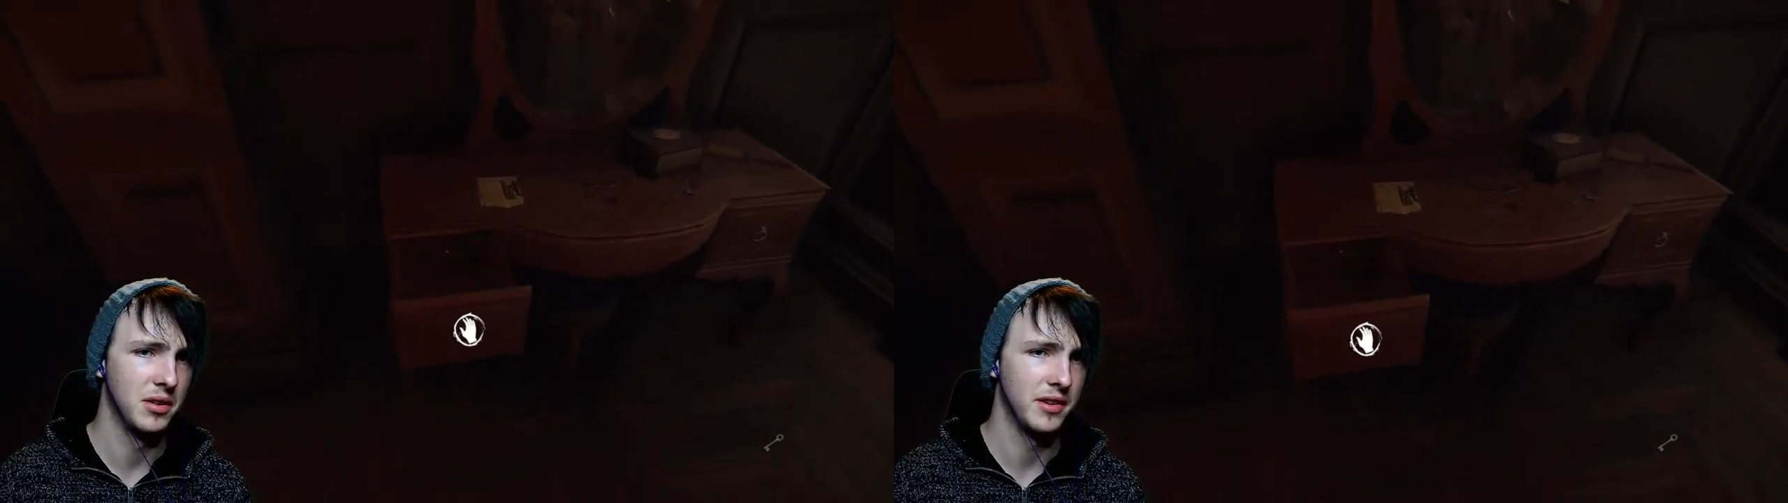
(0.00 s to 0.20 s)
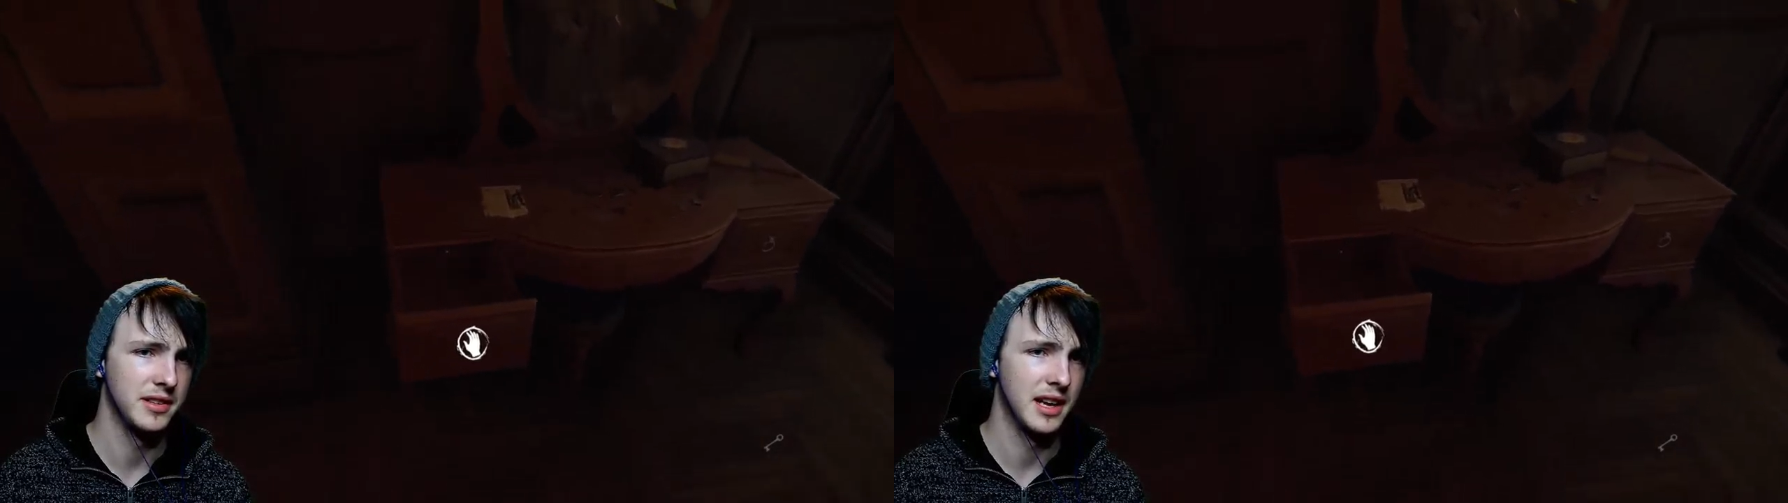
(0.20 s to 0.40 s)

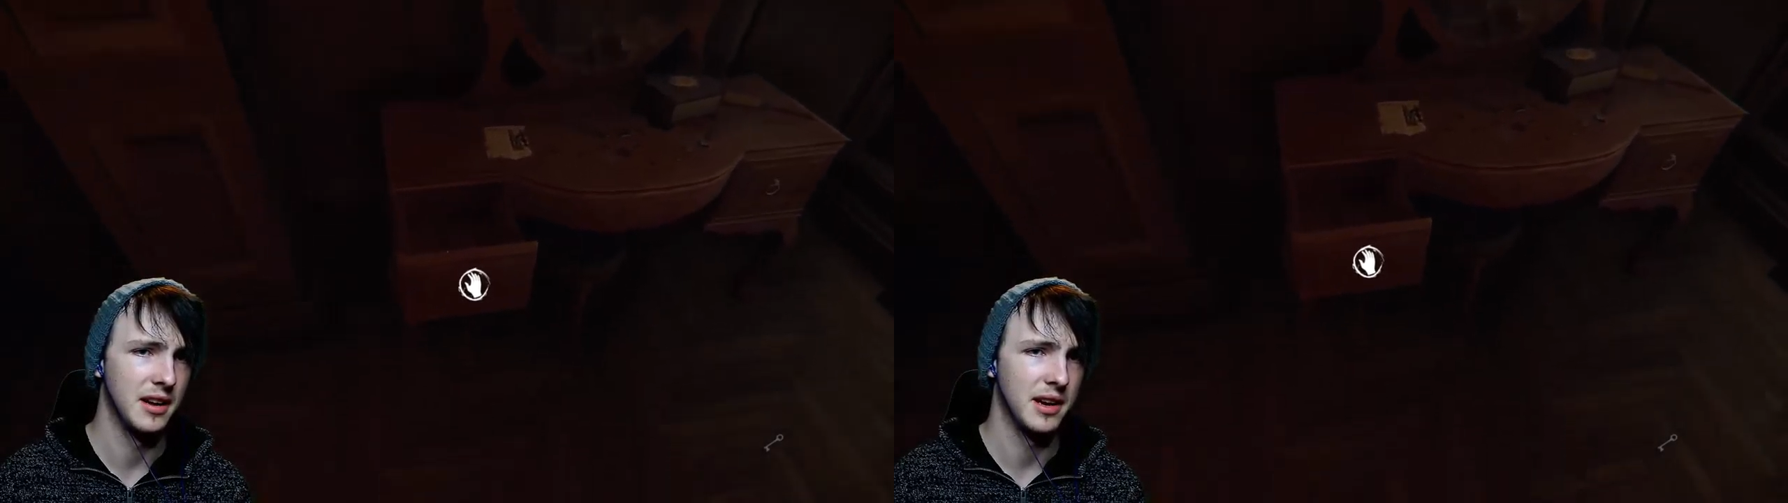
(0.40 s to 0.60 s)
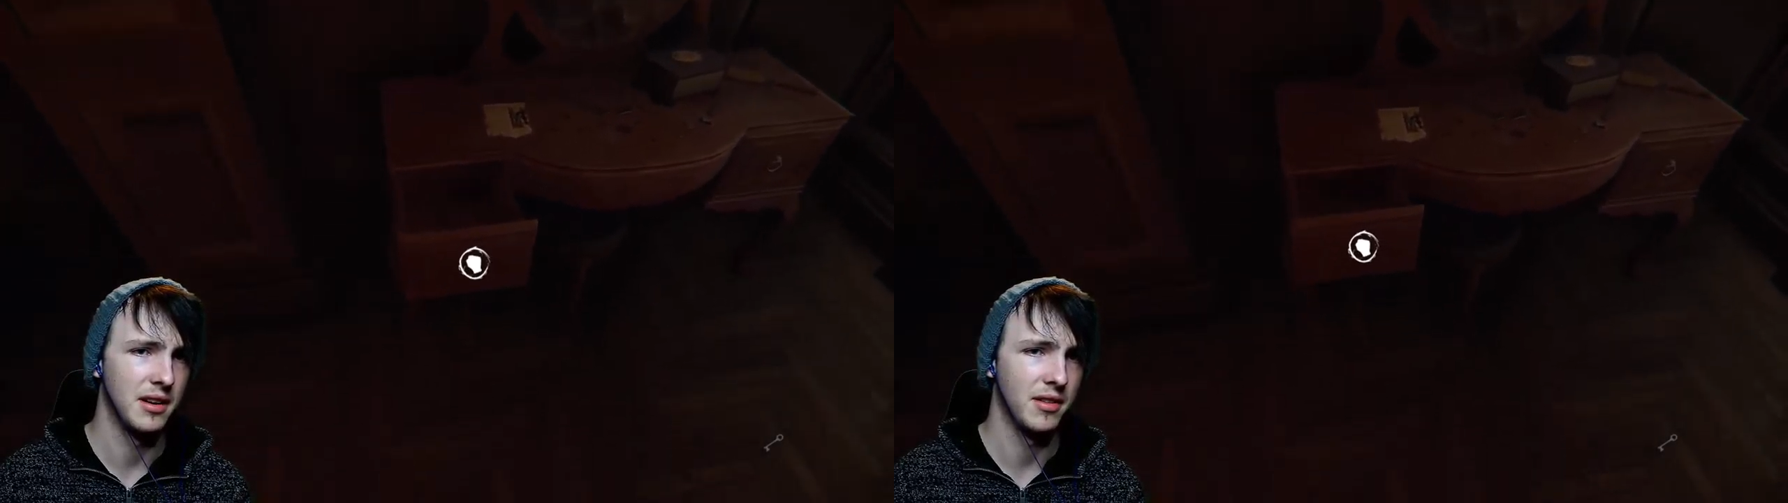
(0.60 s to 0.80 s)
nothing's
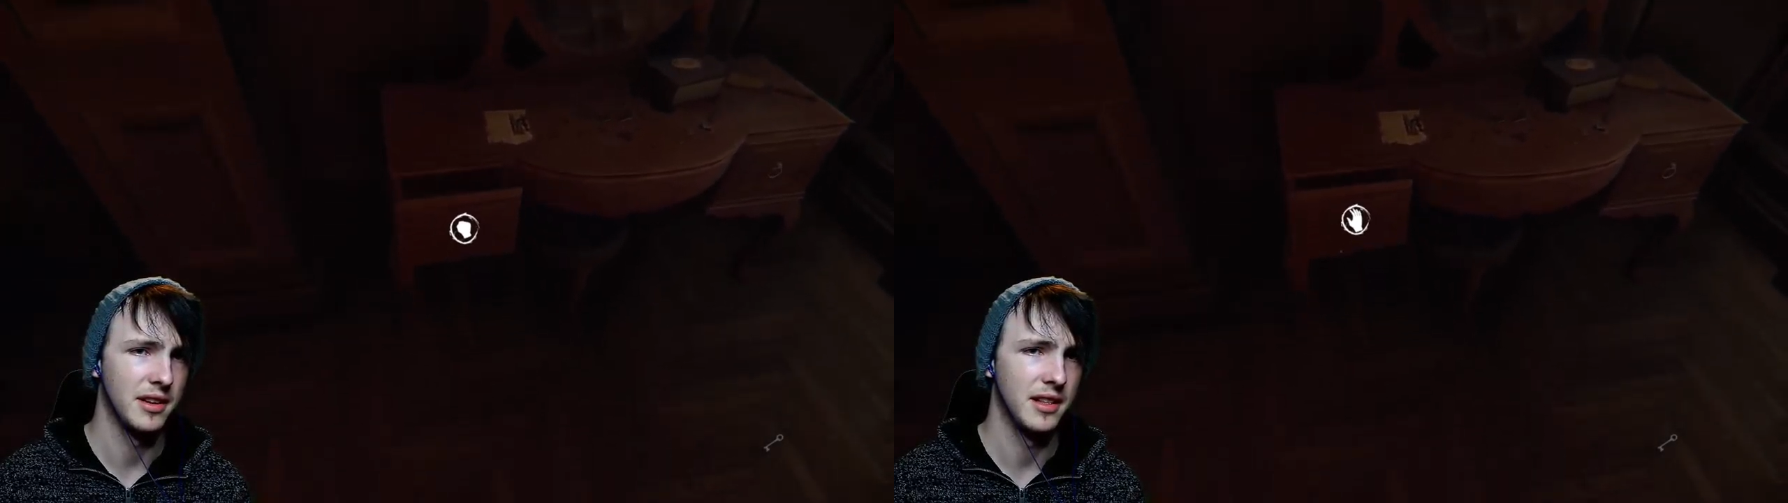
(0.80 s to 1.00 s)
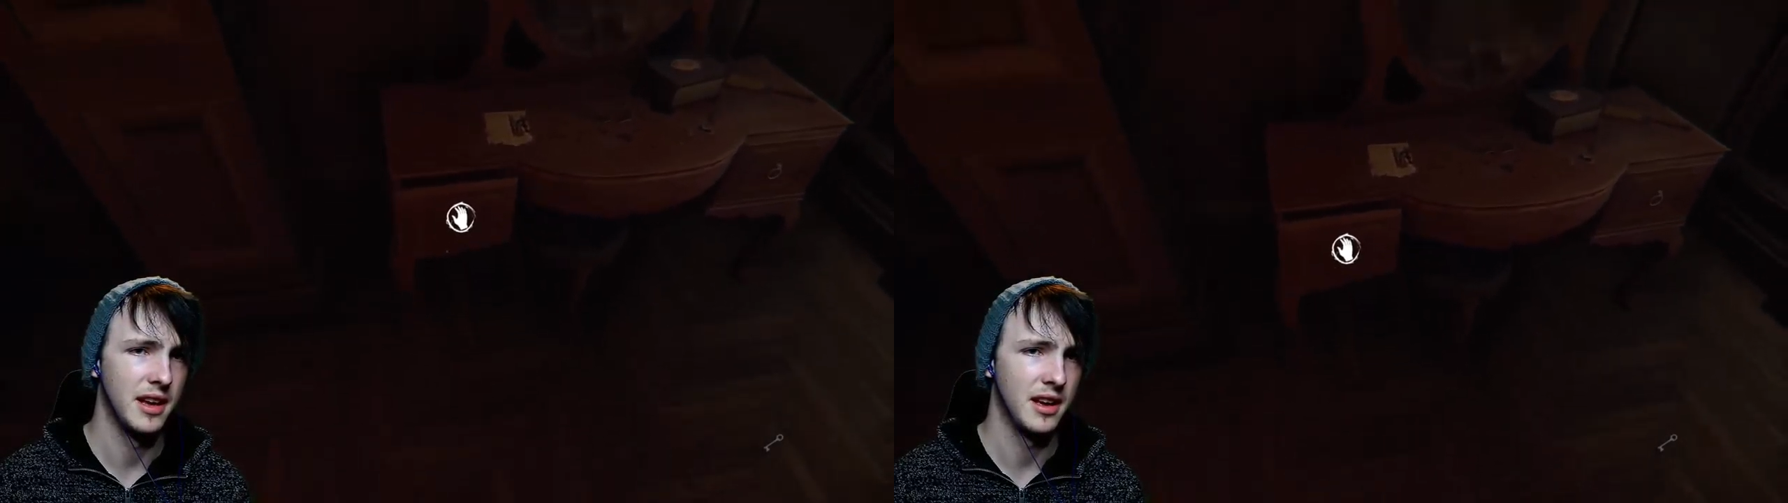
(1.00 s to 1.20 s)
there. Okay,
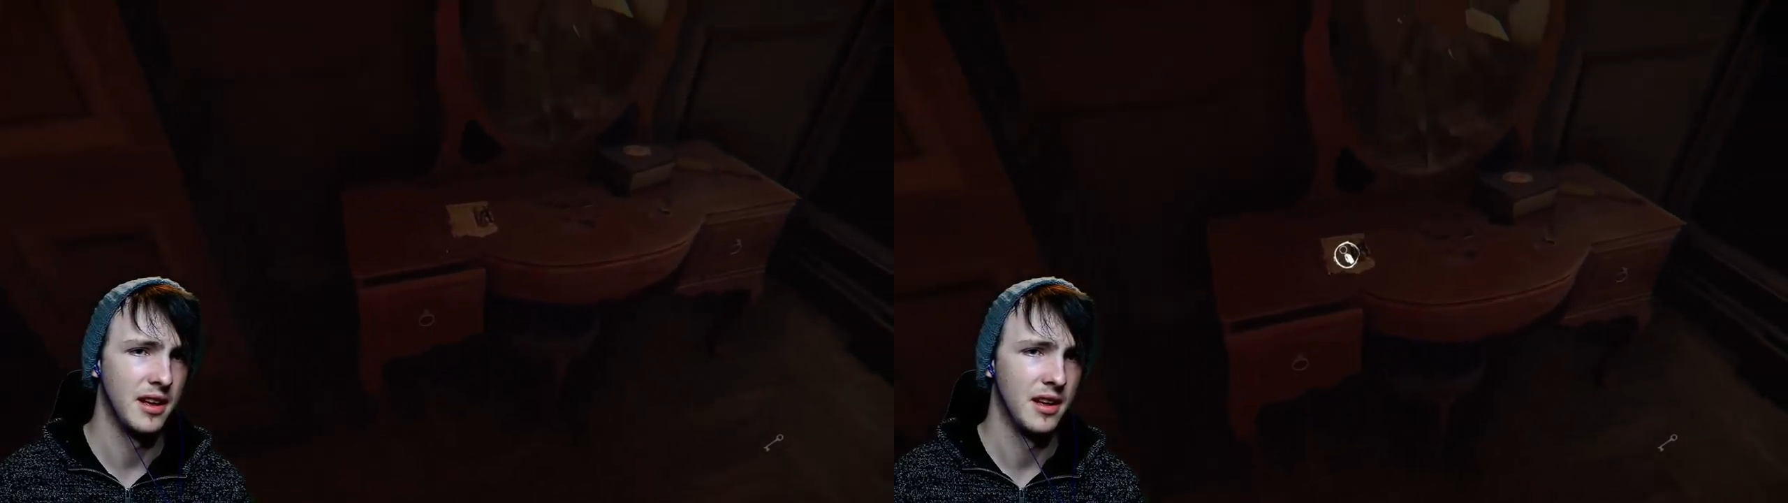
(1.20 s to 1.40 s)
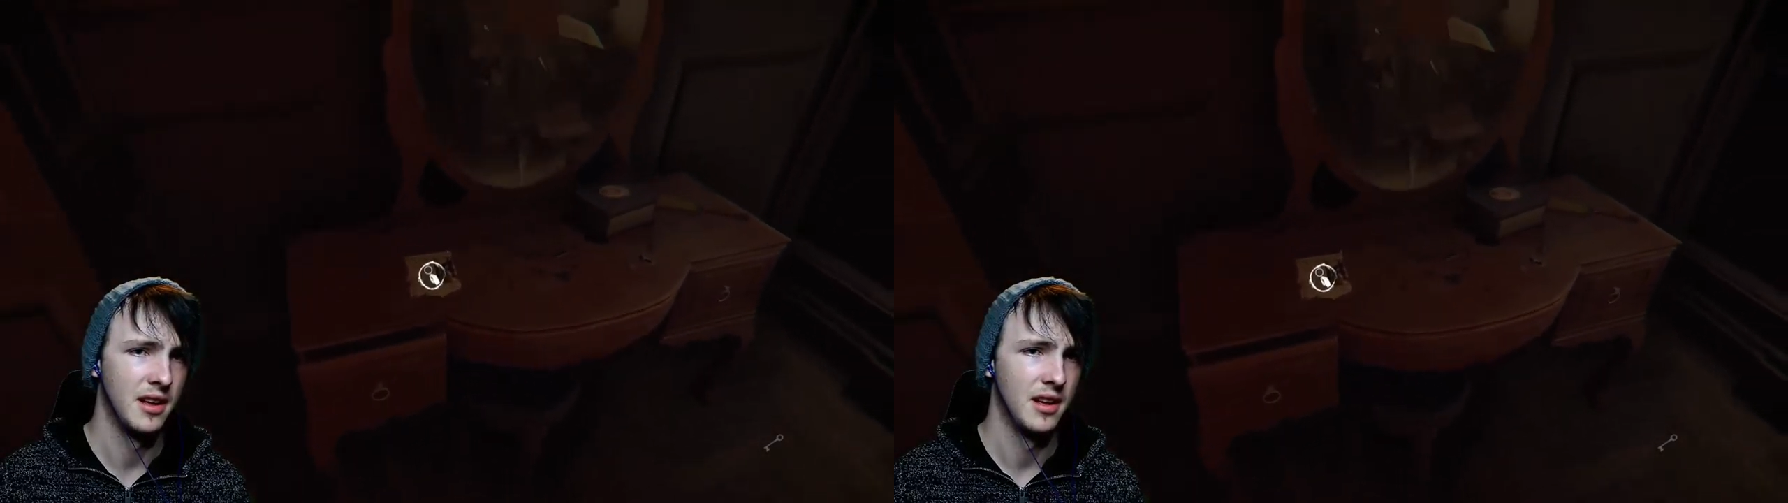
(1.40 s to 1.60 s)
nothing in there.